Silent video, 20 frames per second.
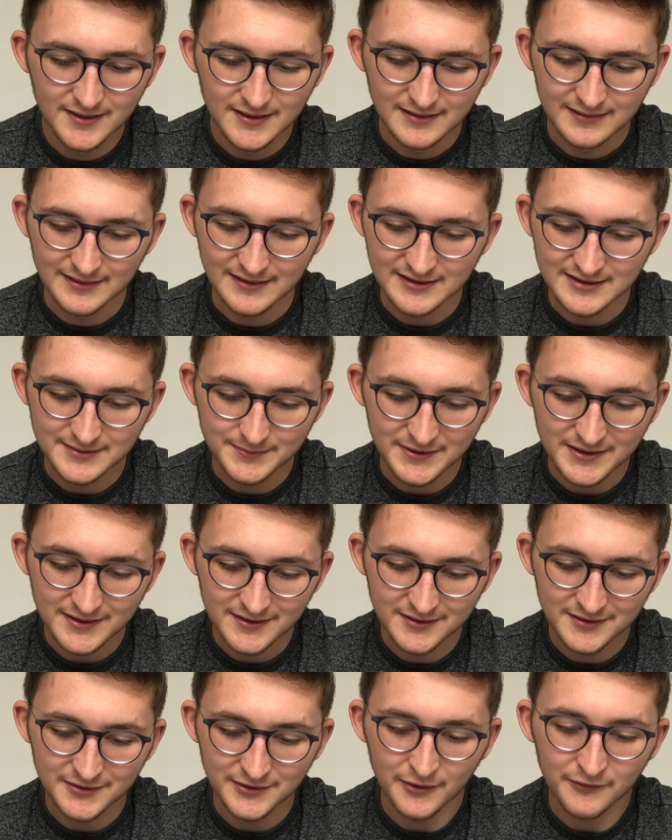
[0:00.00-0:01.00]
They speak
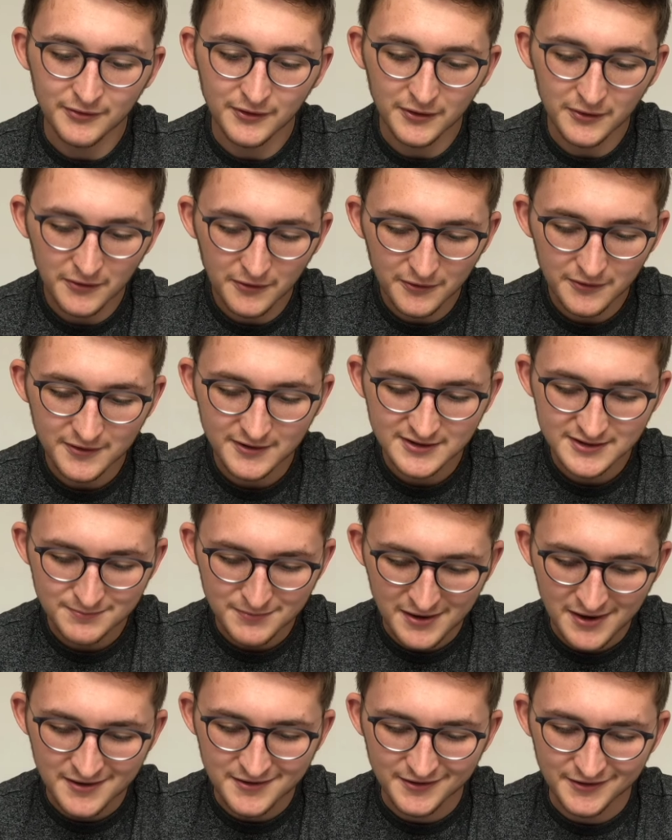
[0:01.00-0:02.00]
of the glorious
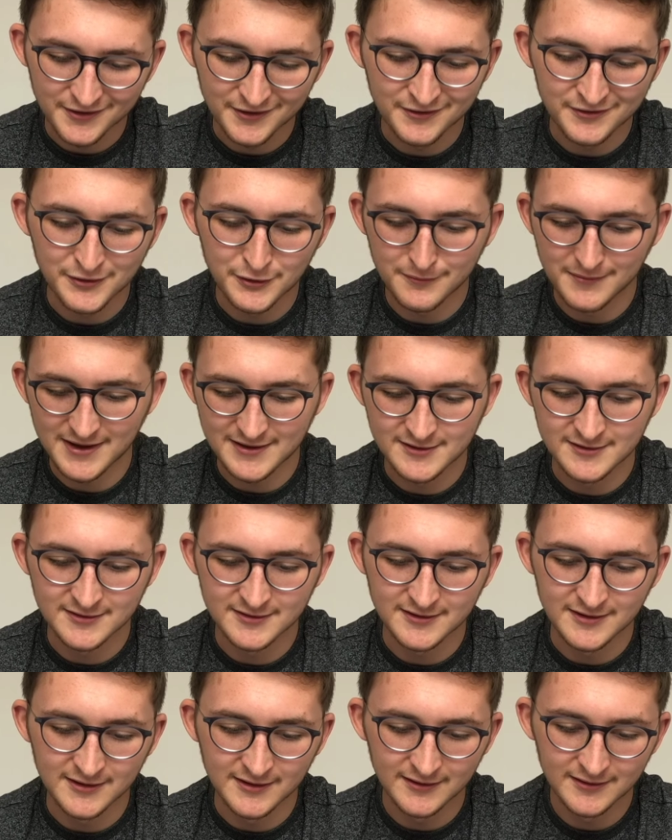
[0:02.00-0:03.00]
splendor of your
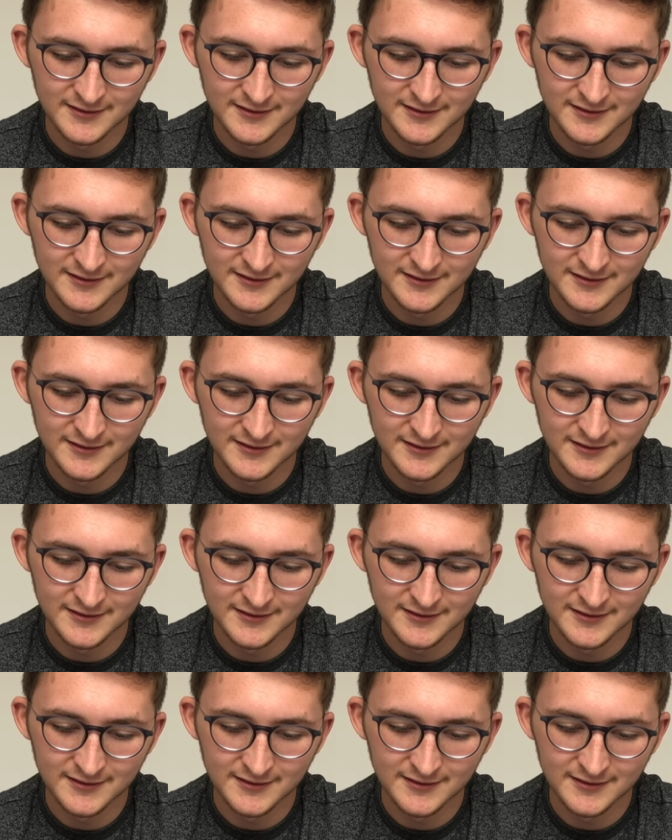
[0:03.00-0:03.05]
majesty,